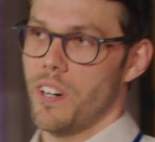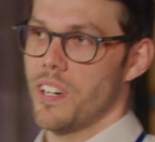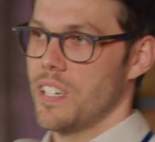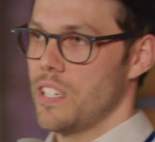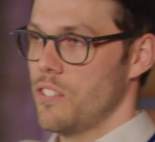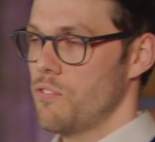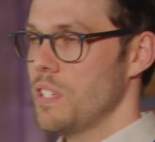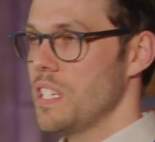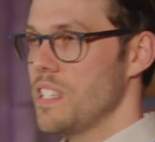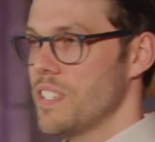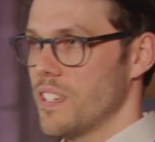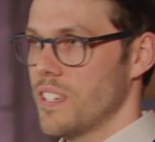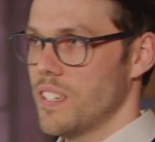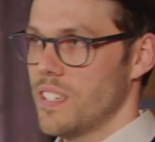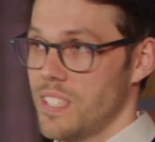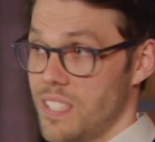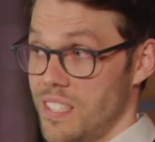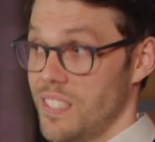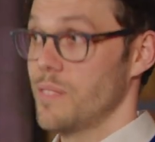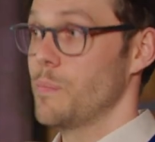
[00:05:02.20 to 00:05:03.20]
part in
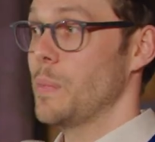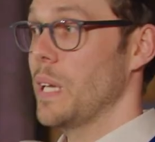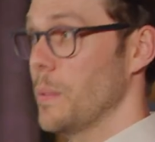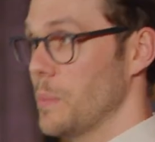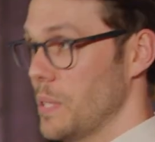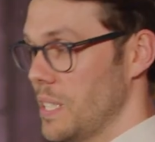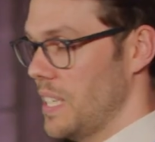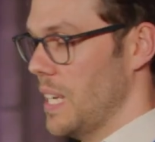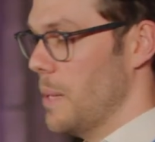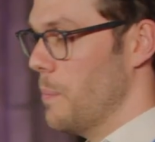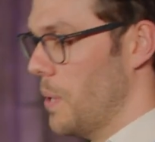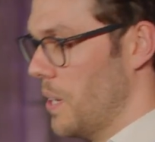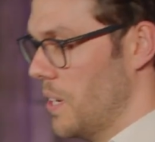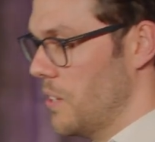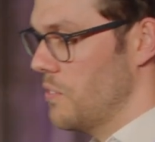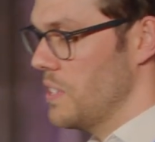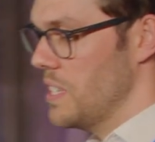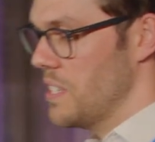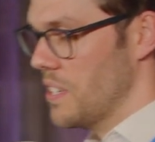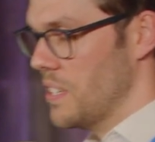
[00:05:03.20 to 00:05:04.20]
research be able to take part
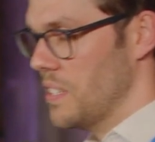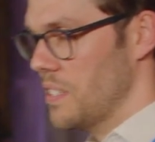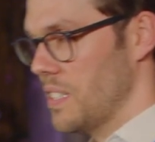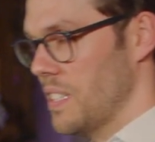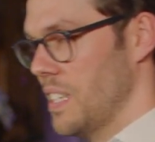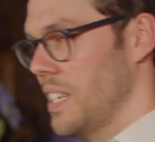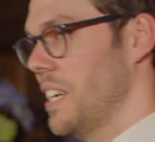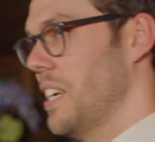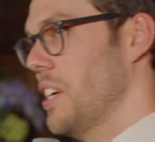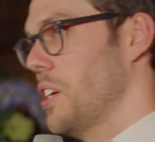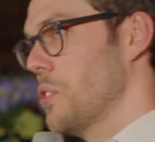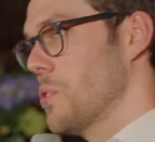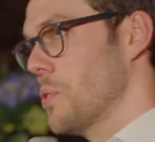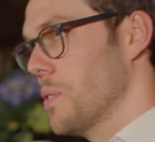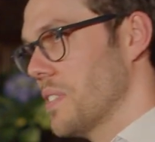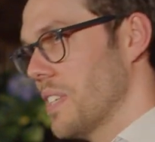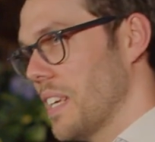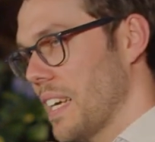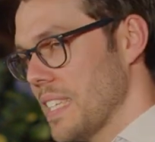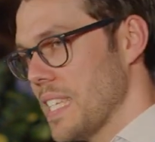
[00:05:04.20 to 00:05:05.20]
in research. So
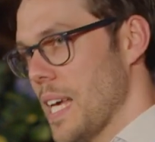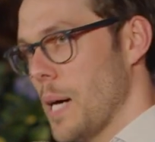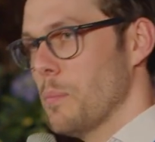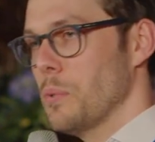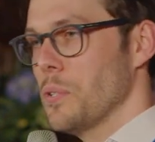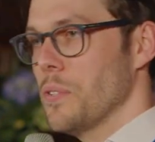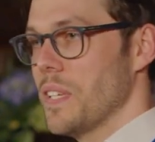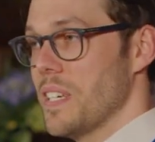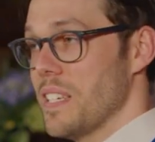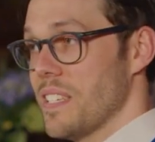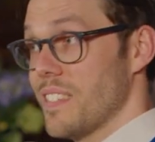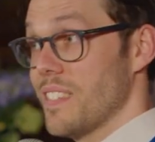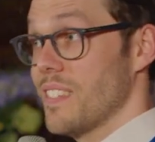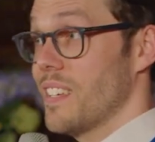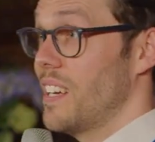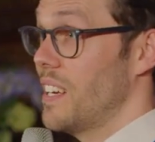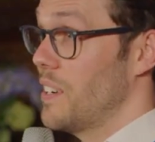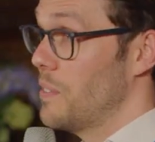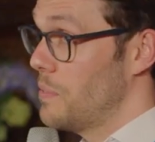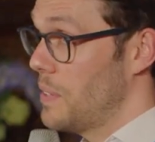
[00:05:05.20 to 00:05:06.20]
as an example of this,
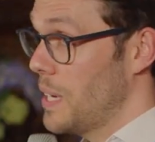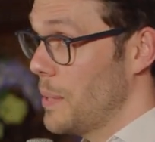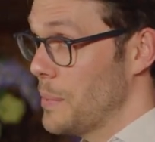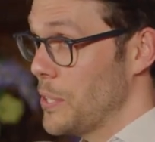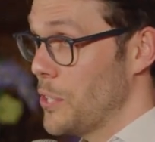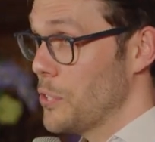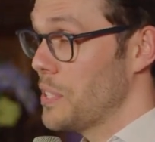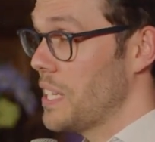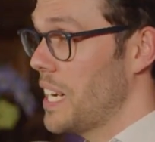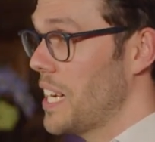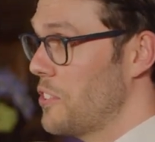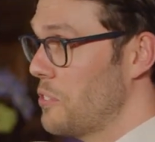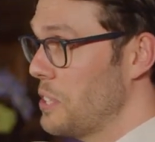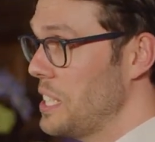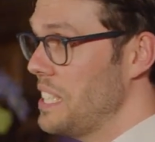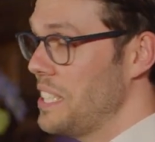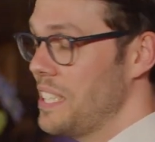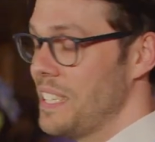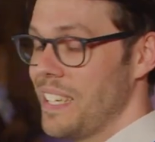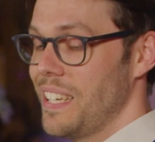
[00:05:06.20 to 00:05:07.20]
I have family on
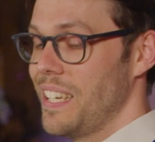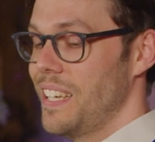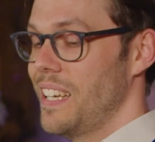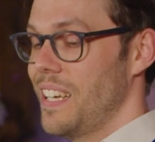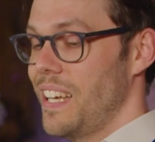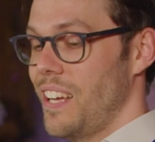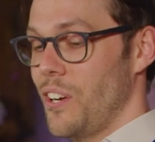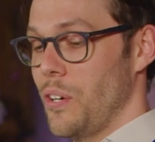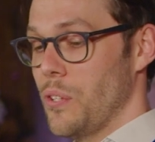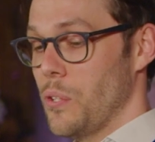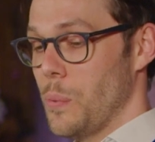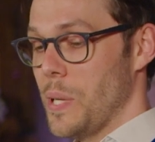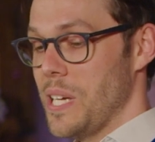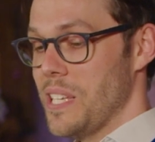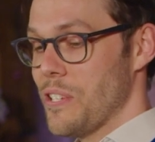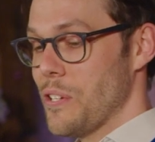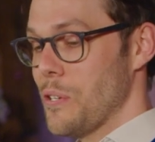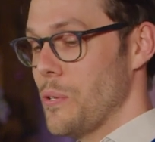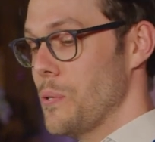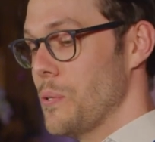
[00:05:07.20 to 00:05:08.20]
Tiree, on the
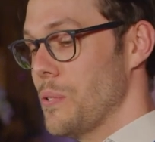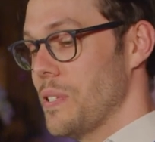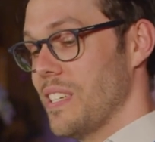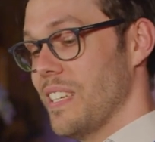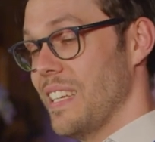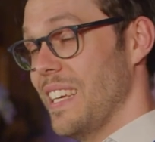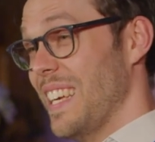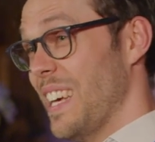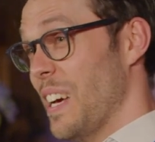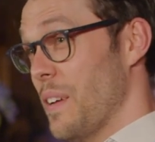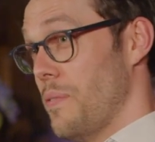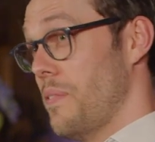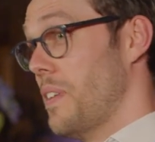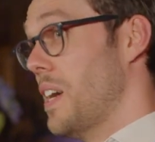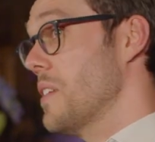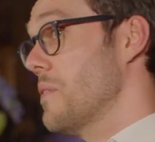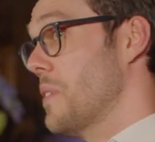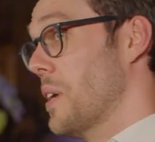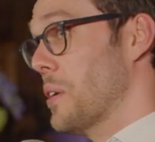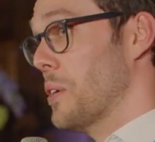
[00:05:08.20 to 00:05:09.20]
west coast,
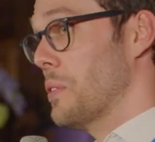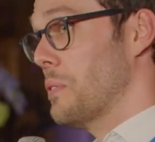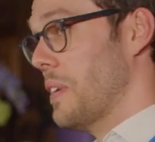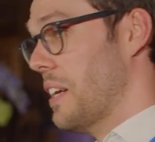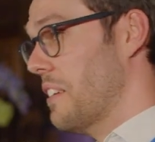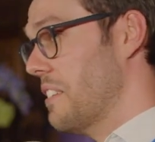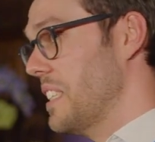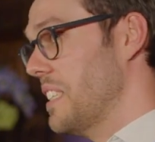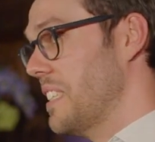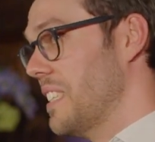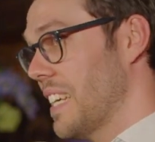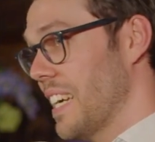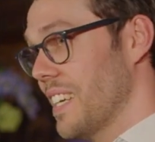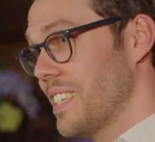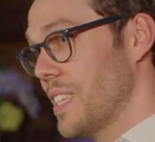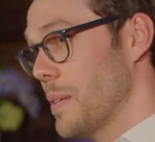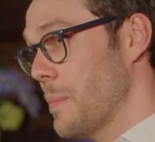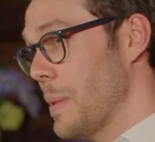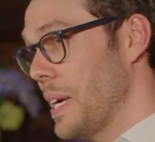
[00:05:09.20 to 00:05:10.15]
5-hour ferry to get to the